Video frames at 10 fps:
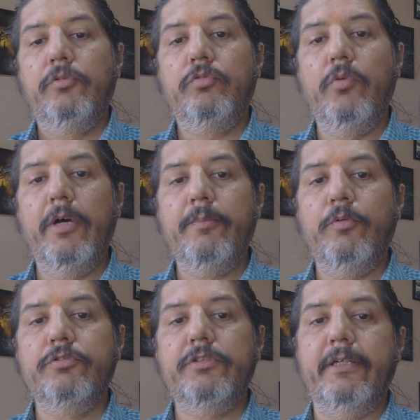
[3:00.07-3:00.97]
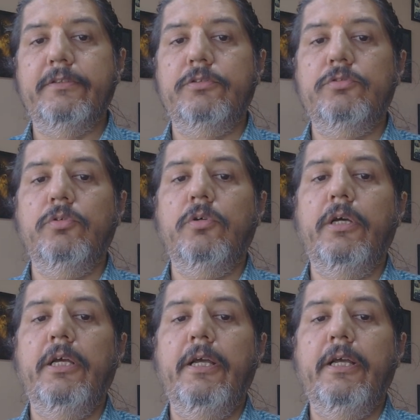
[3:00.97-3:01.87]
square both sides. So
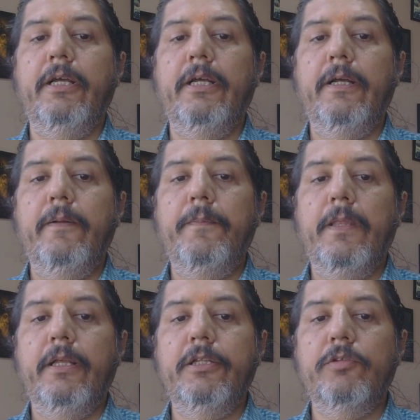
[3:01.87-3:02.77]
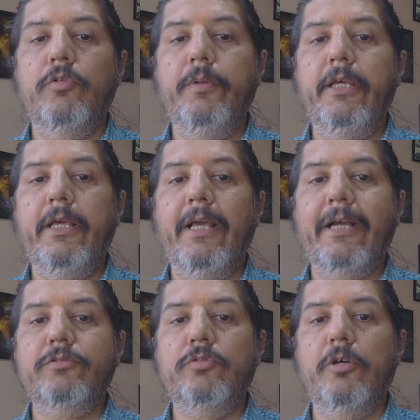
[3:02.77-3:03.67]
this would be
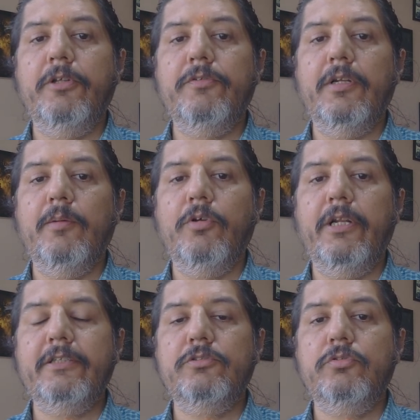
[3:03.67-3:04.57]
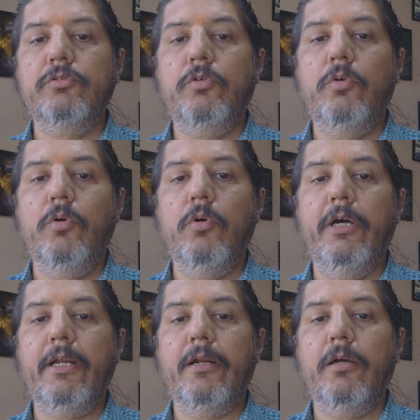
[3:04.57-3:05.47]
x square plus 1 upon x
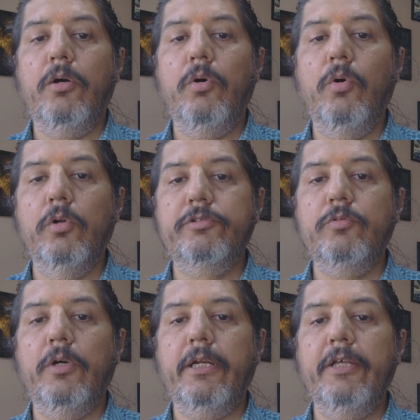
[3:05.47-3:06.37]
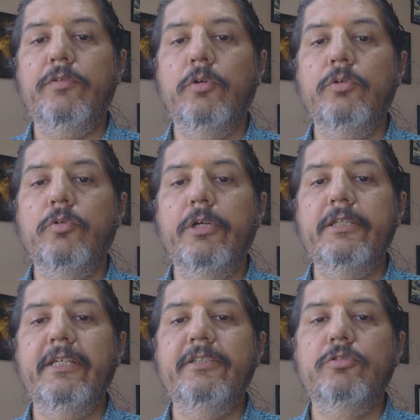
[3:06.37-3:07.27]
square whole square is equal to
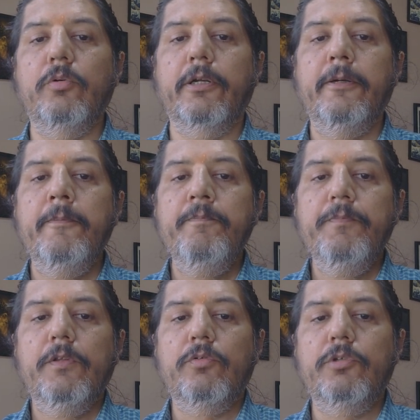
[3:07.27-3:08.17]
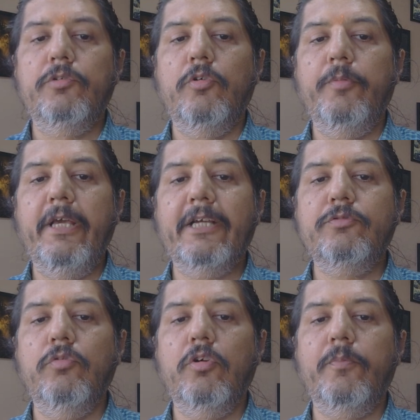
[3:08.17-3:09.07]
23 square. So this would be
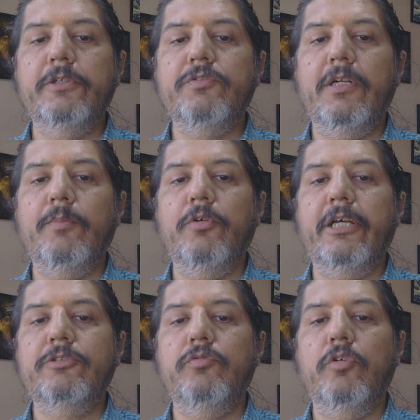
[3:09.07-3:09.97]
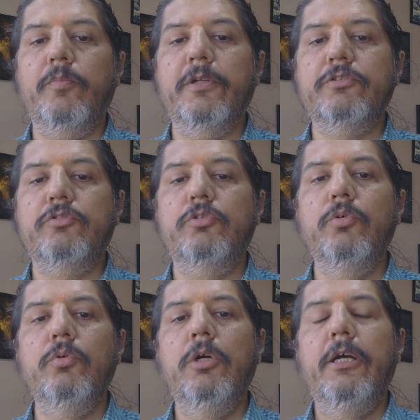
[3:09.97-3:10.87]
x4 plus 1 upon x4 plus
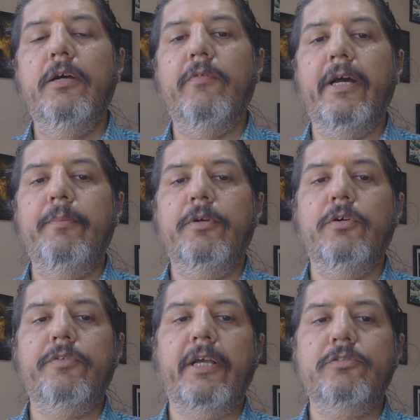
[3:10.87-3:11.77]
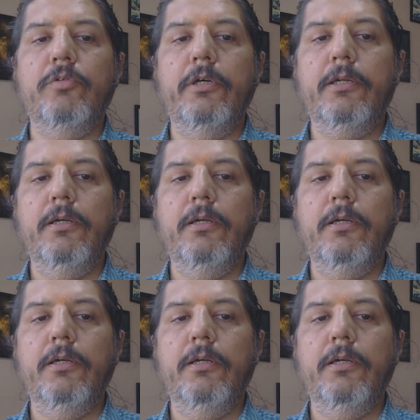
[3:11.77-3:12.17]
2. Why? Because x square